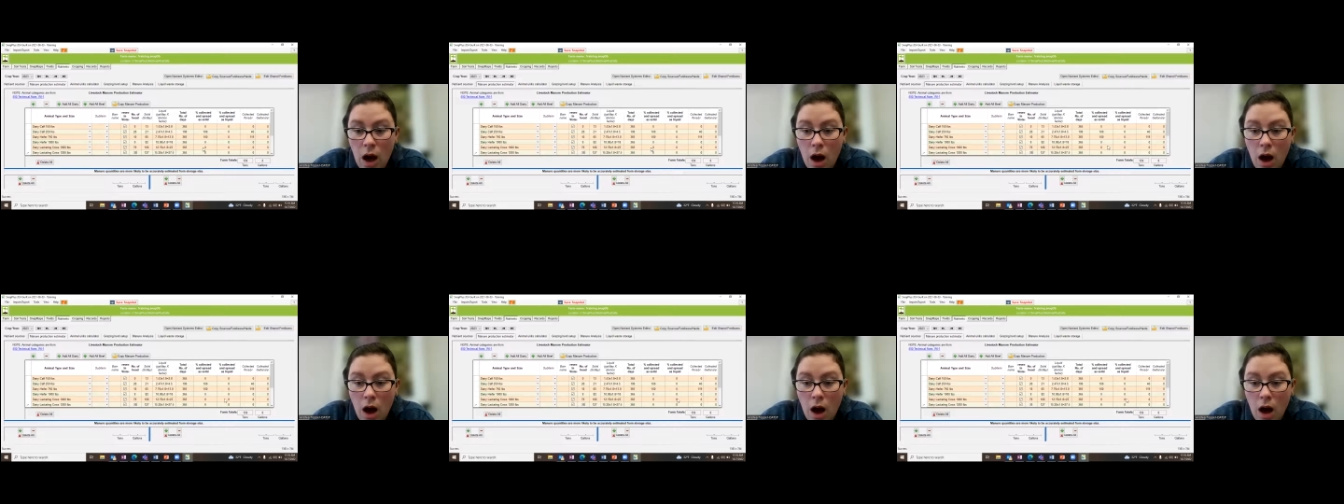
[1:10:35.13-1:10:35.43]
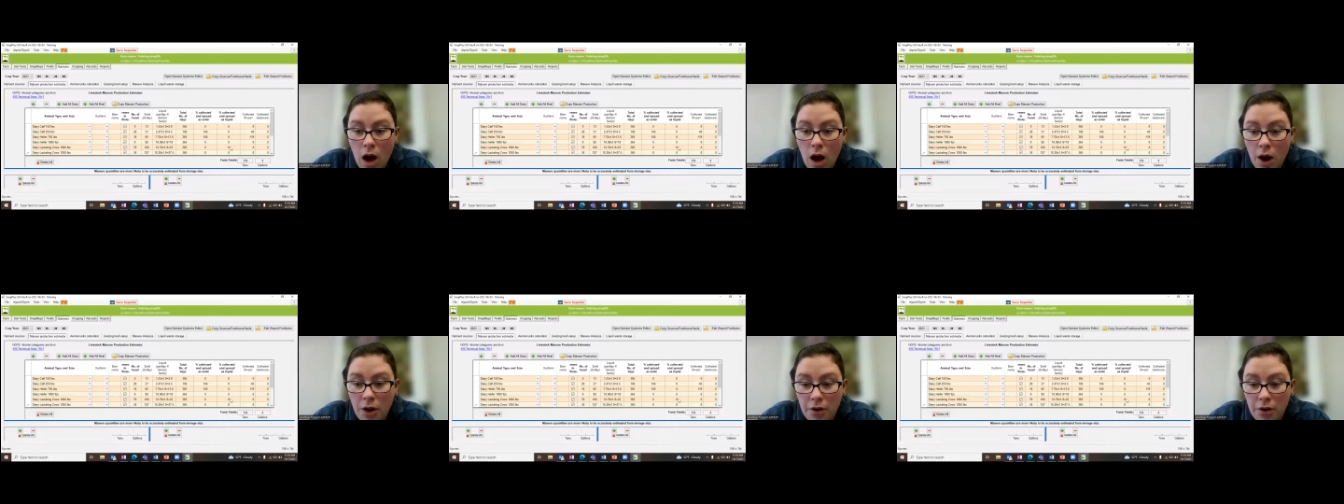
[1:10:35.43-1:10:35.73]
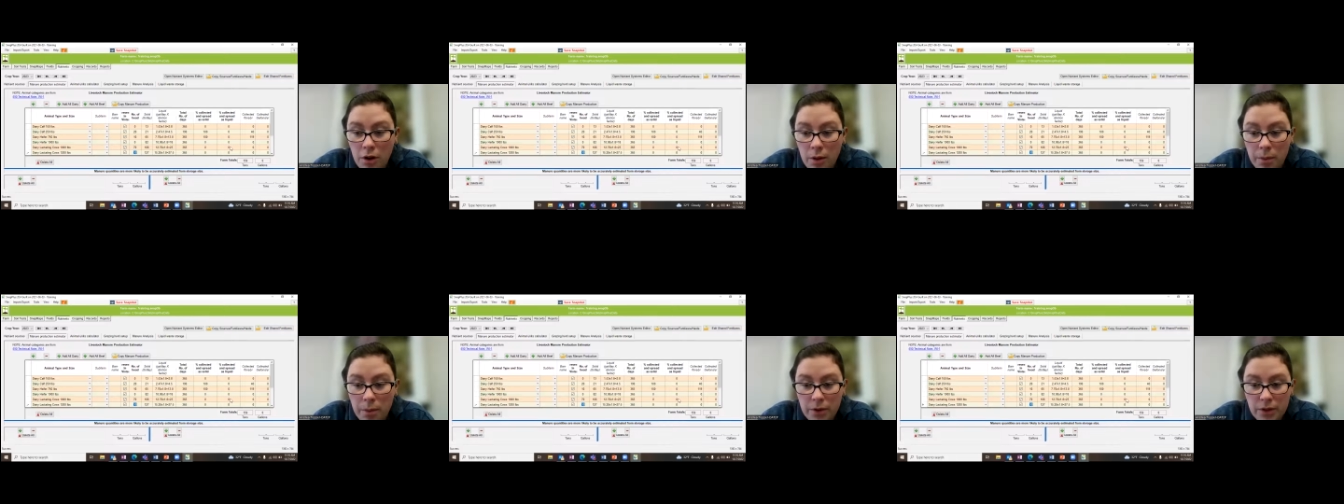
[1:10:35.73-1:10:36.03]

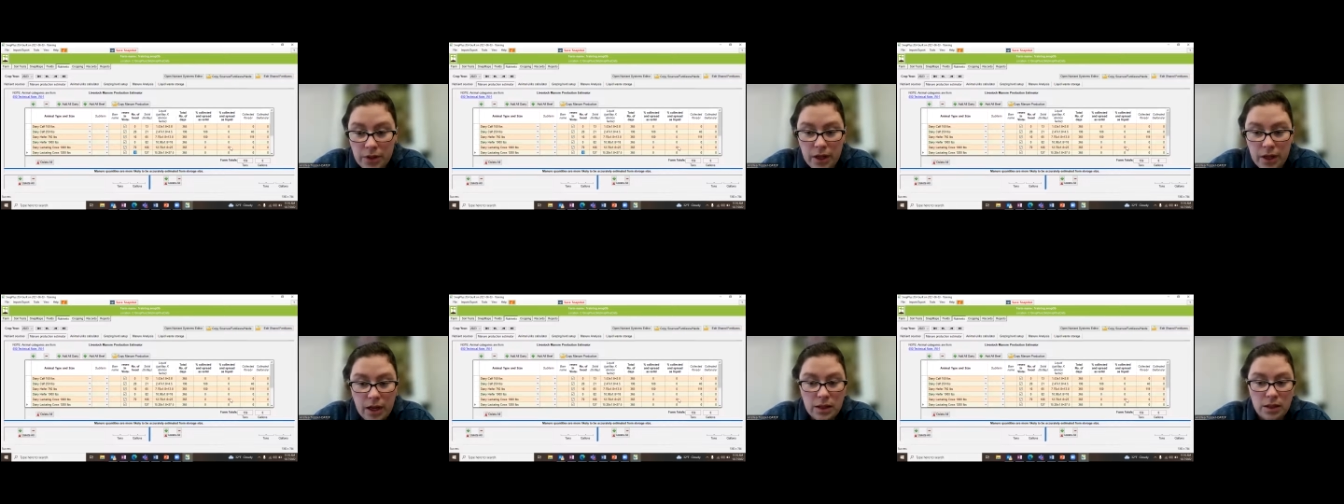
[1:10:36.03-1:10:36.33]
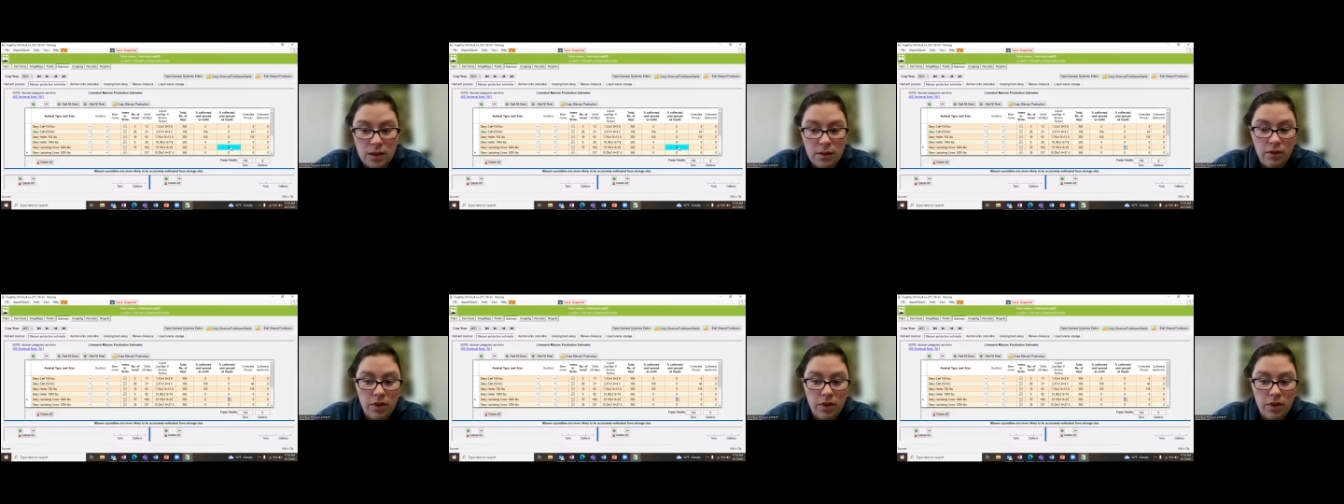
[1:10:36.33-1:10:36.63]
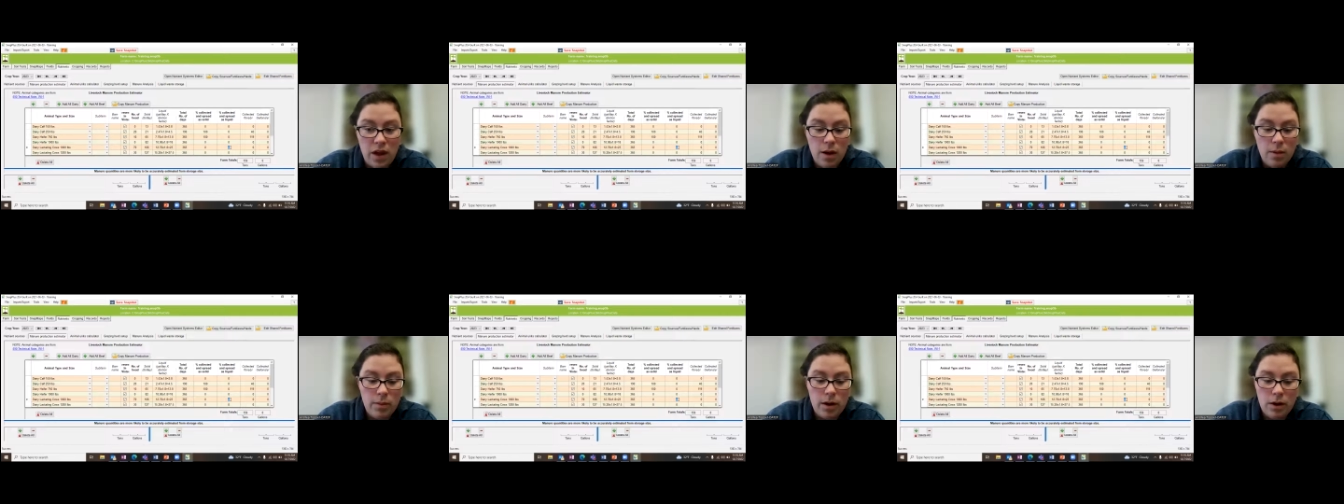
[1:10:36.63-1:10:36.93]
100% of
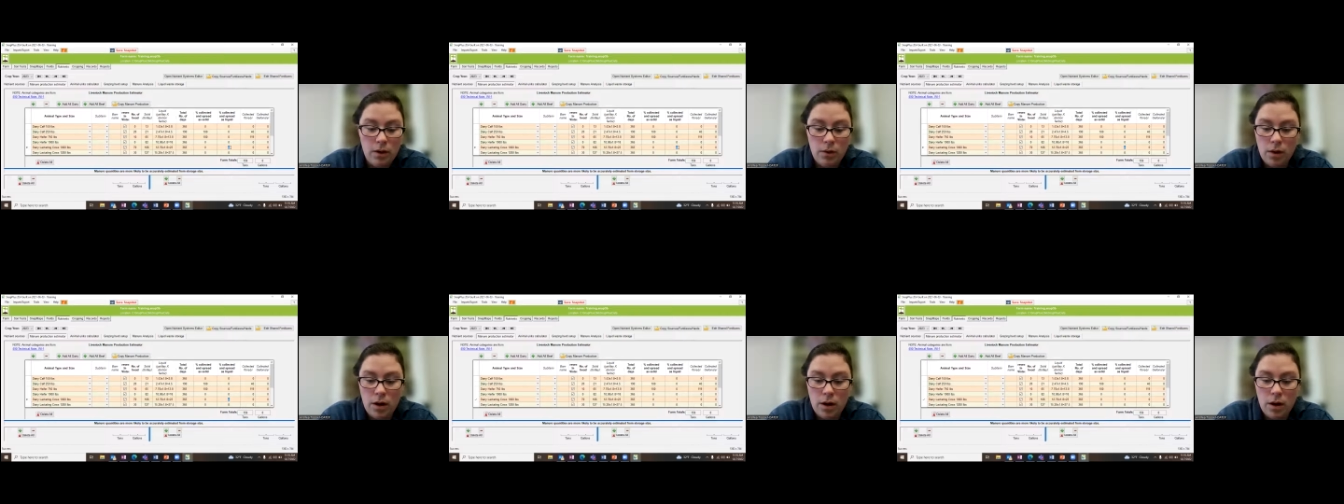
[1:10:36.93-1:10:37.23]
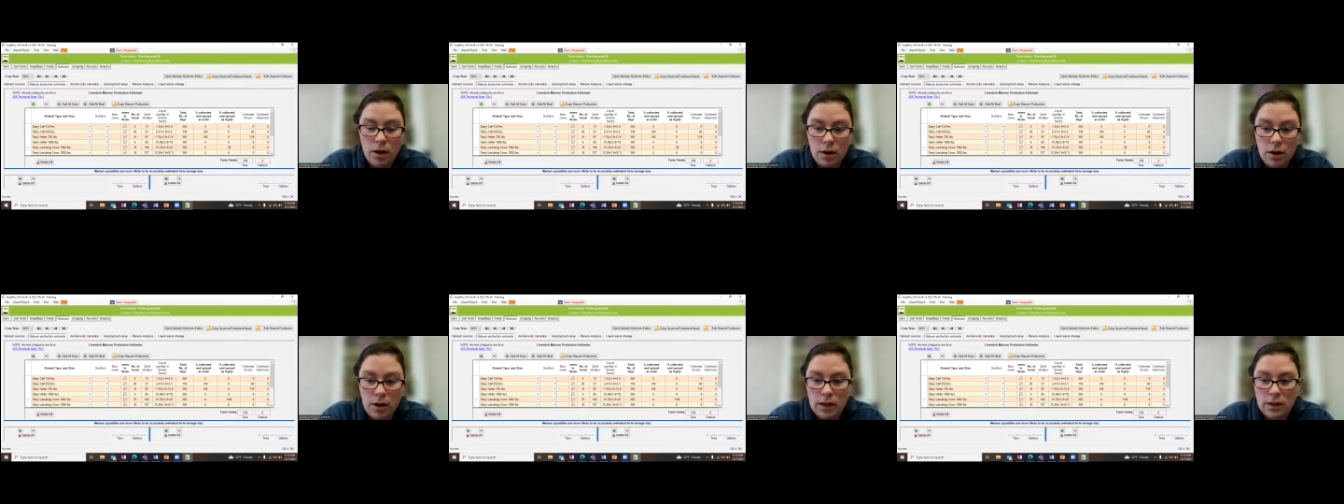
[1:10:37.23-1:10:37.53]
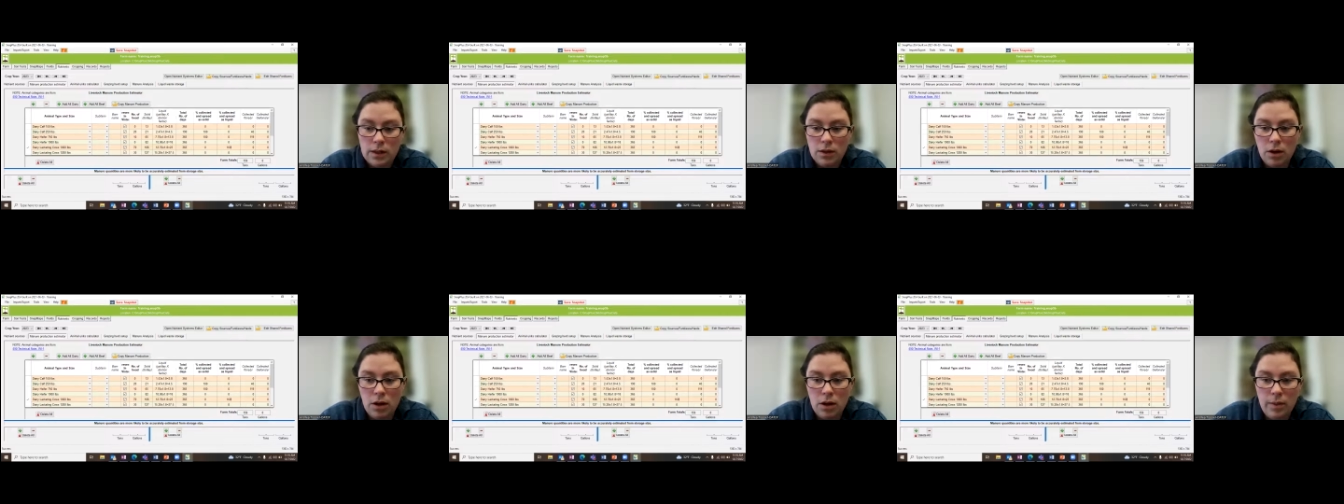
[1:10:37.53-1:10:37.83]
their manure
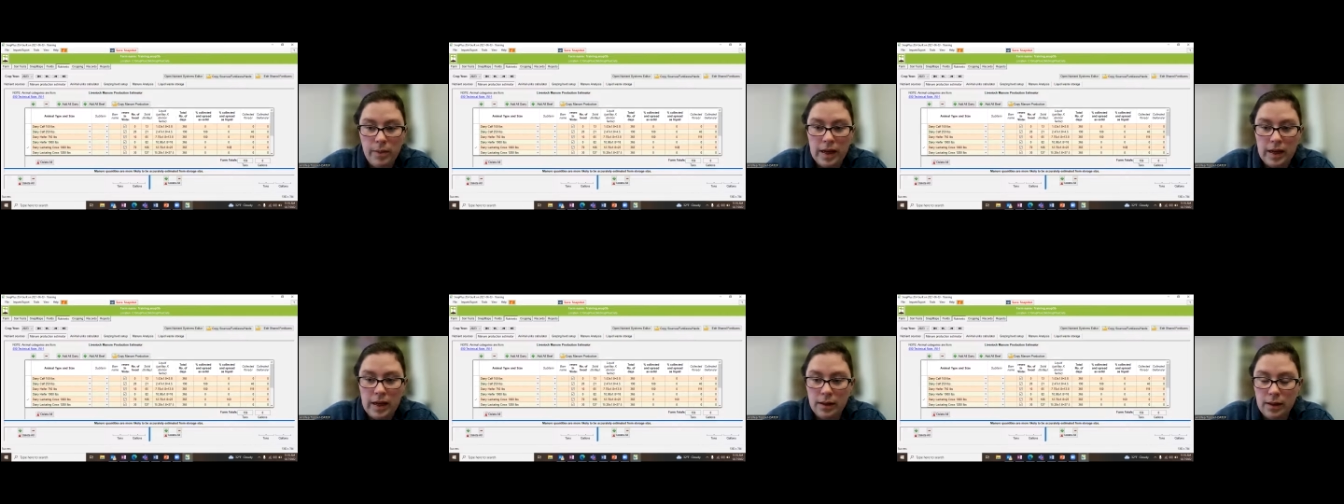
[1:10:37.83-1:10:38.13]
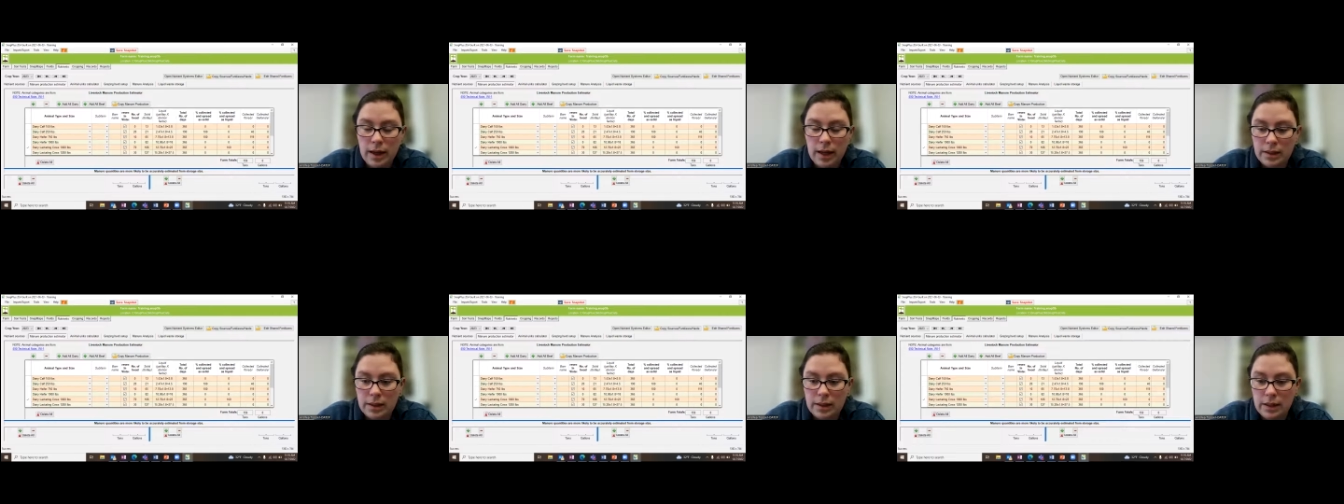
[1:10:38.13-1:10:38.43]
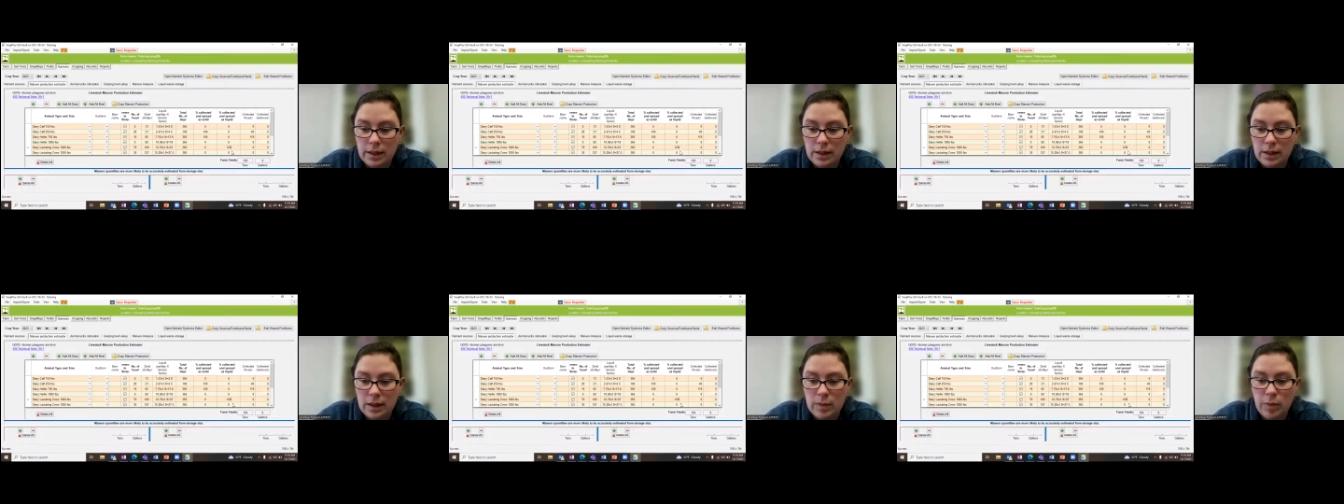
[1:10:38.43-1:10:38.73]
is going to be collected
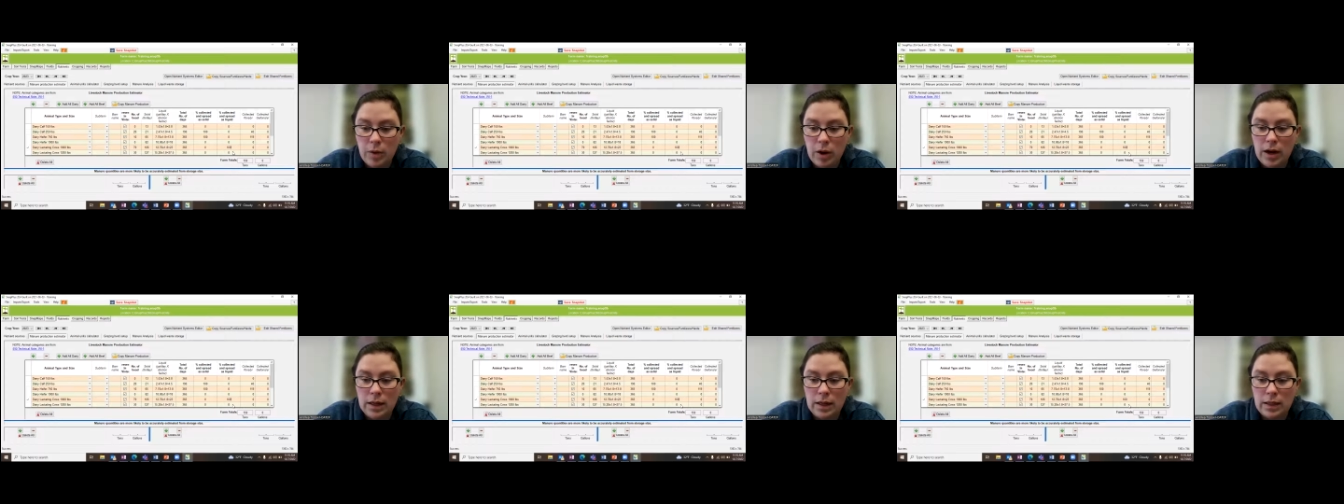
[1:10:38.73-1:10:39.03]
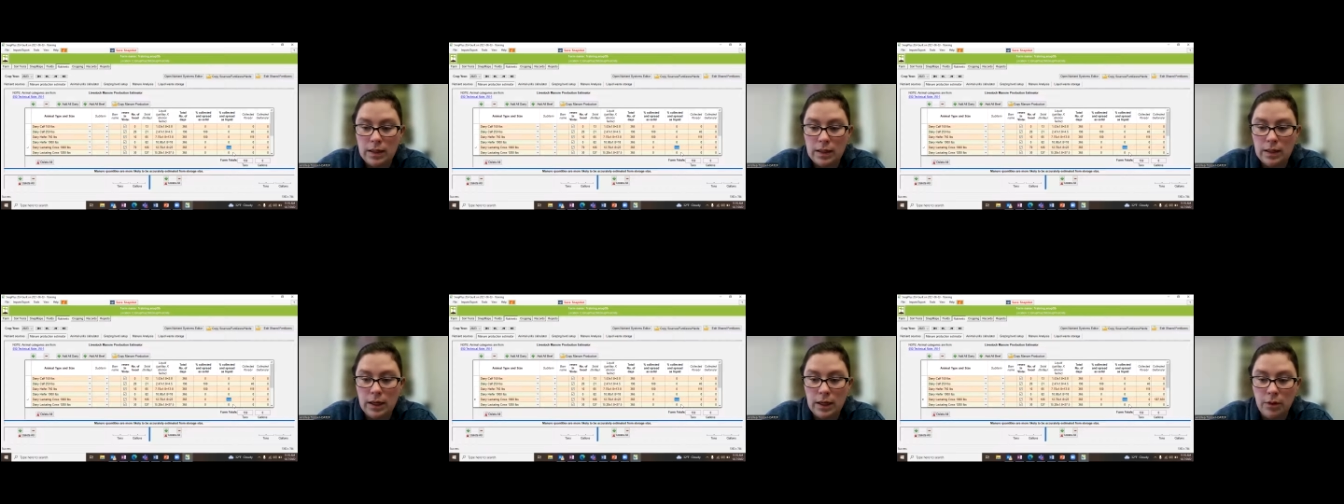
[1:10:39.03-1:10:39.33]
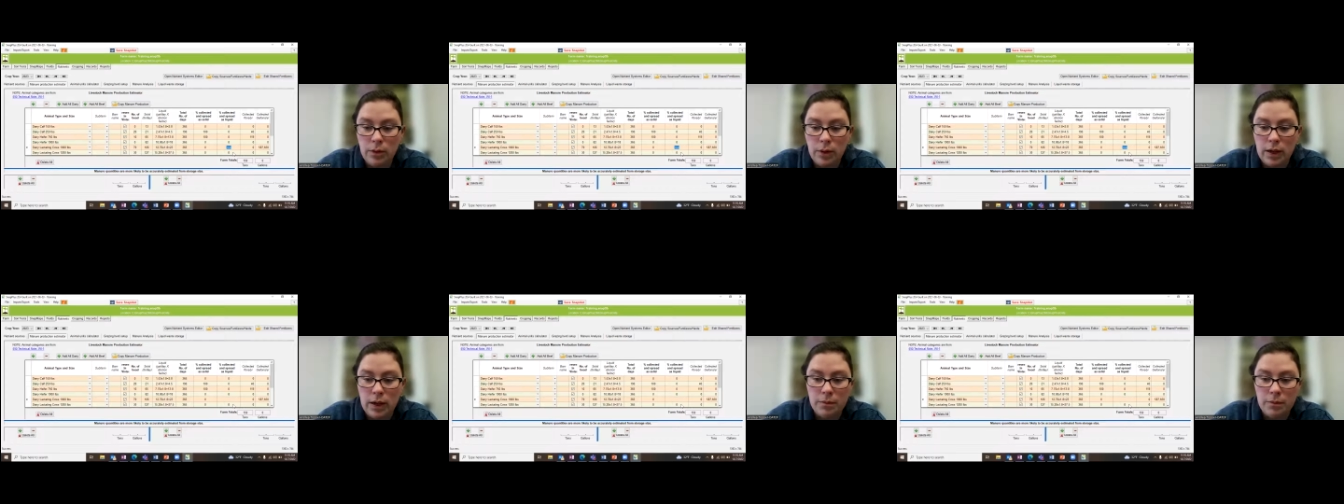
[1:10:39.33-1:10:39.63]
and spread as a
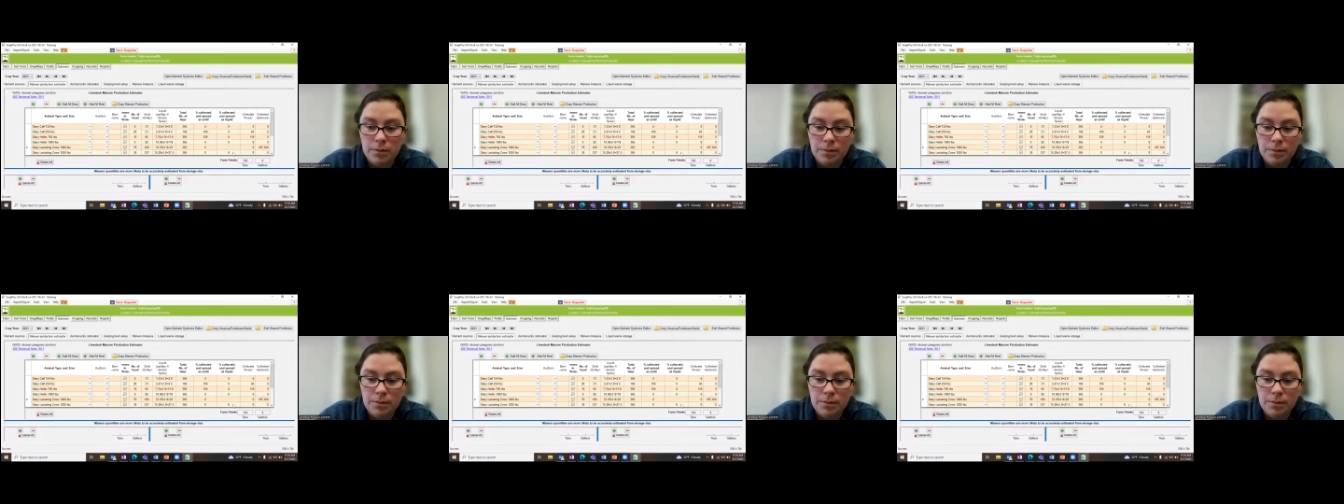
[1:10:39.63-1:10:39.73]
liquid.